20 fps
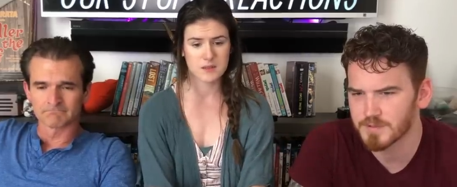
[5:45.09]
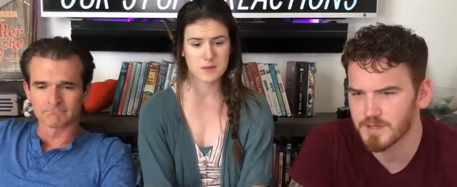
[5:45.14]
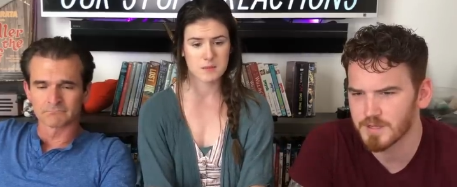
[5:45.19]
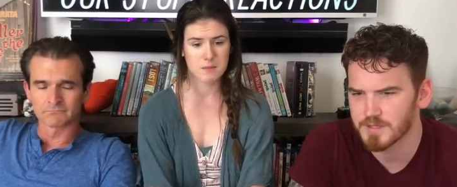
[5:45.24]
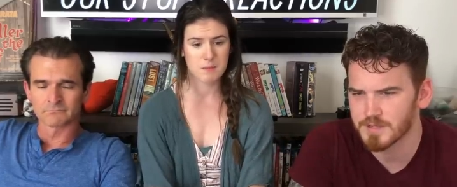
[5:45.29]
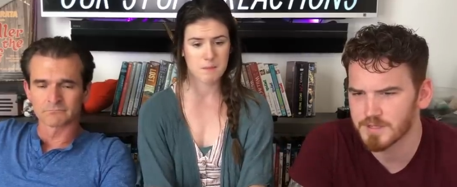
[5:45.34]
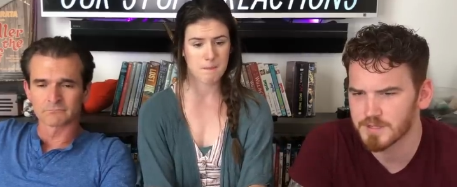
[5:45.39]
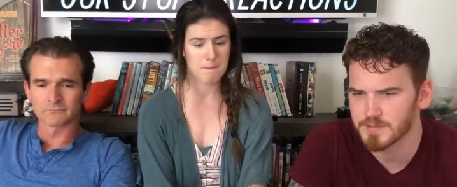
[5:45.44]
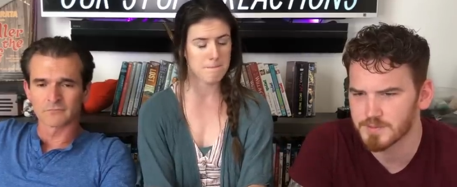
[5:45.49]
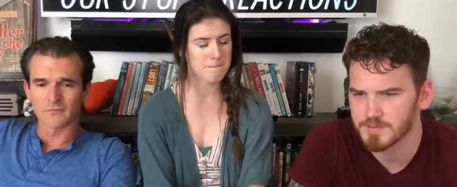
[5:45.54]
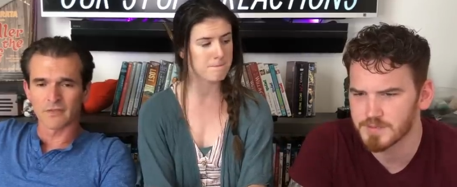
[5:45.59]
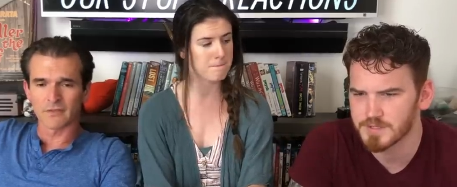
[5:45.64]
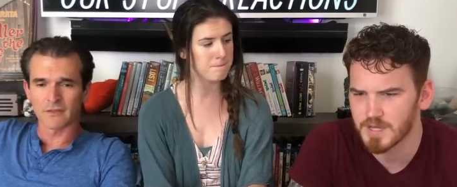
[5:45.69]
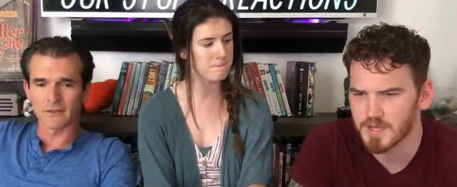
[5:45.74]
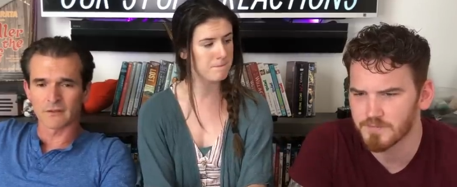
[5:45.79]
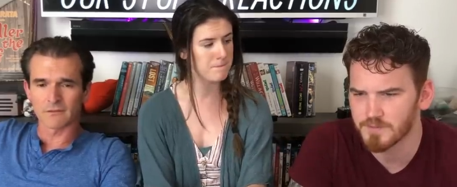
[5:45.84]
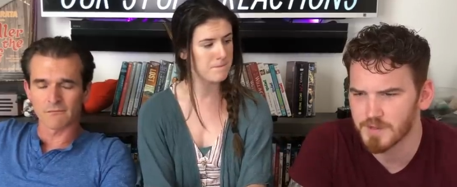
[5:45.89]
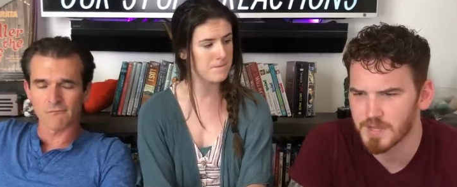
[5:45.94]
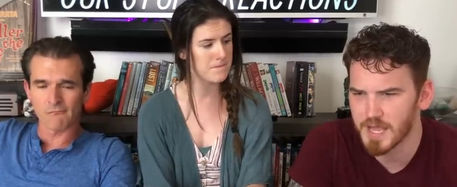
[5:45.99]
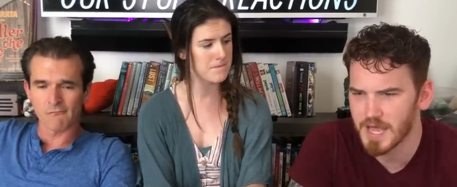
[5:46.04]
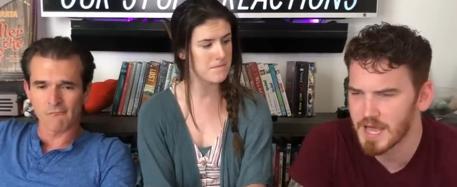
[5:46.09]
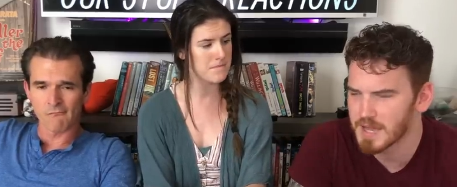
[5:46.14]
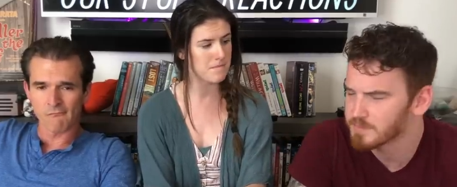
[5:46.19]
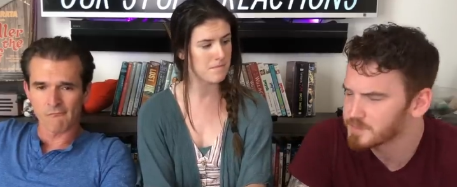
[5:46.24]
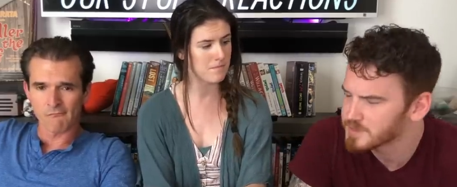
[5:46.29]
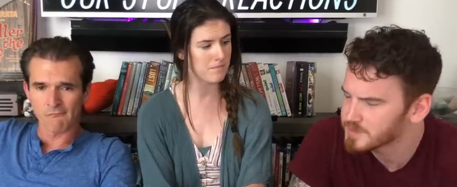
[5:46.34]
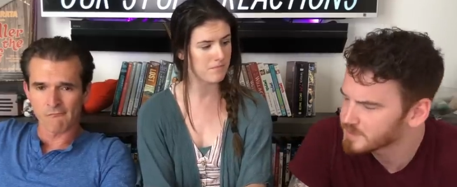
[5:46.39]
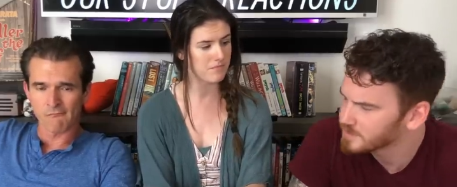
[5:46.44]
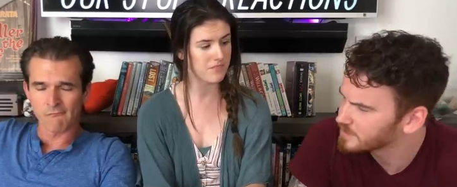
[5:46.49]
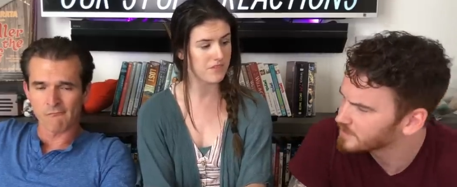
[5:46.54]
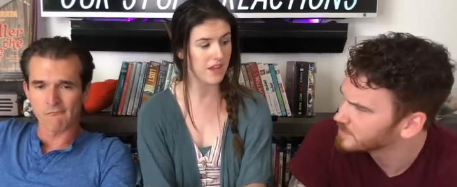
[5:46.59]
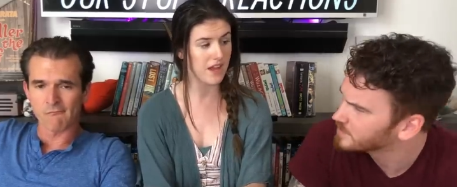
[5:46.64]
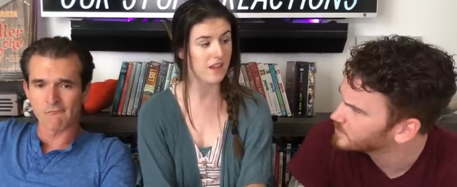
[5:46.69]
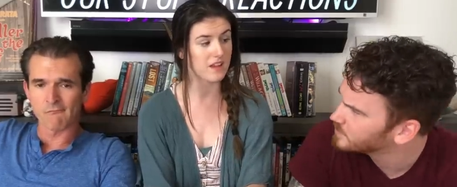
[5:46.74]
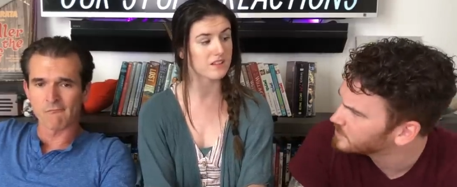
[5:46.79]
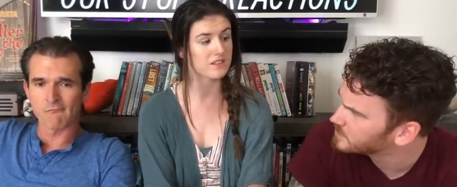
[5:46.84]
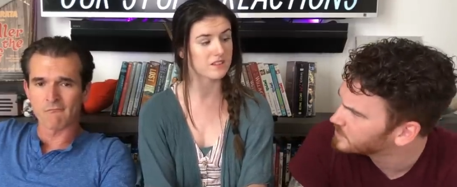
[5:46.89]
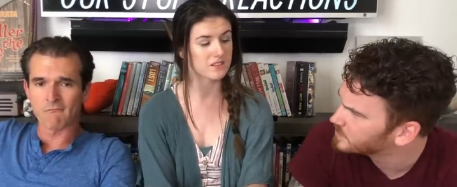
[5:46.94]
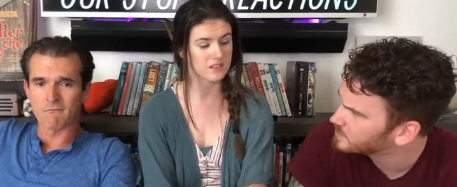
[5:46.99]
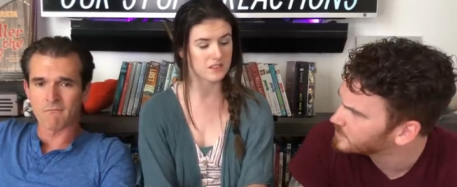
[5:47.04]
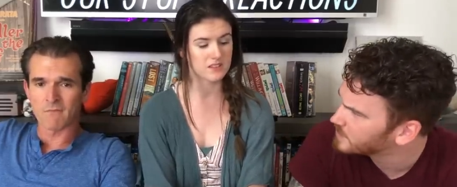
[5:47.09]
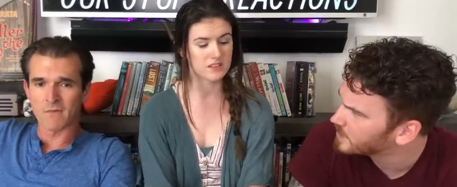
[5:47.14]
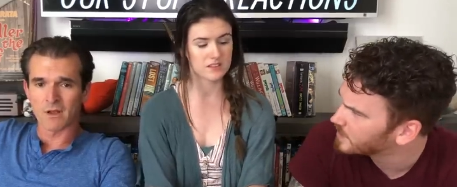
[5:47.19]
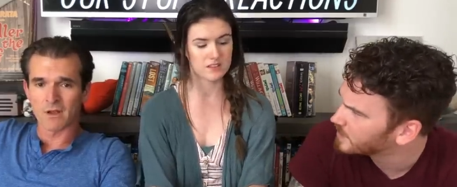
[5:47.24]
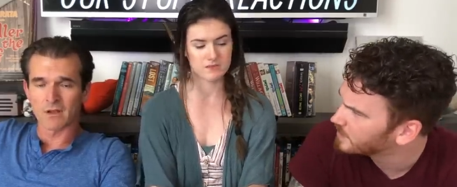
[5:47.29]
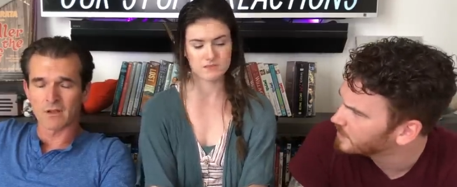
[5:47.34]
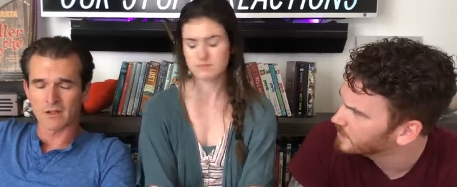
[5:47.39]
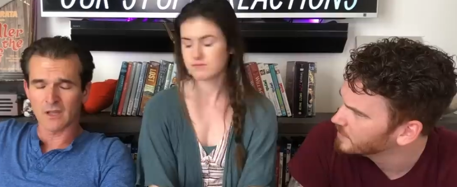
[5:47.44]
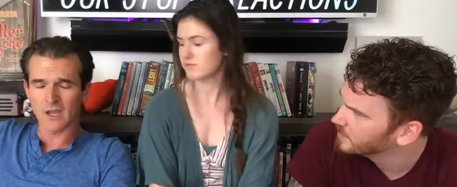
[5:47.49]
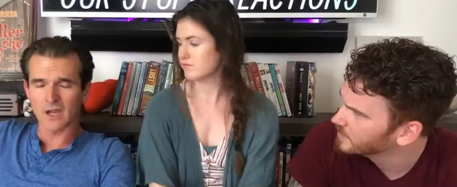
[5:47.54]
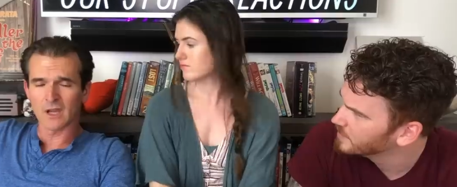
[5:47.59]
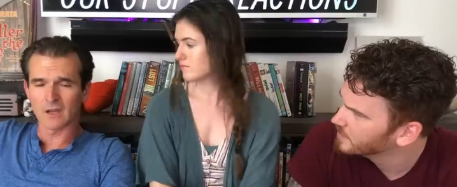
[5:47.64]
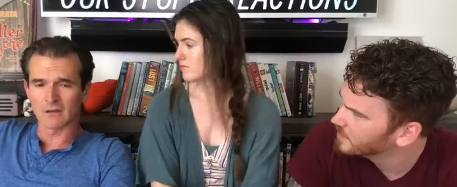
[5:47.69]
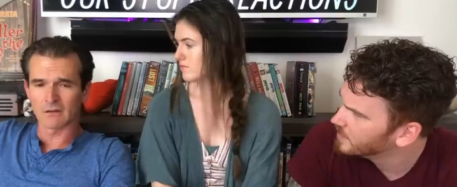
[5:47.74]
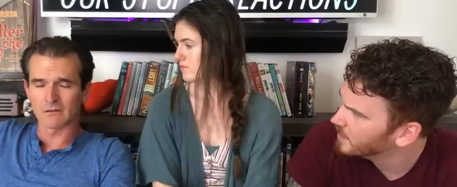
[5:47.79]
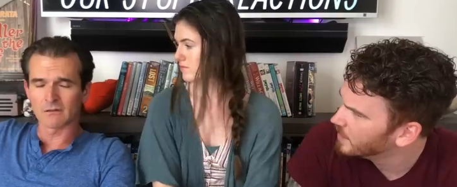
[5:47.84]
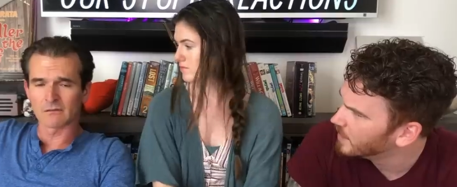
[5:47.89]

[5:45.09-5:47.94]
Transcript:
Speaker 1: I think she was saying for the abs. Yeah. What she was saying. Yeah.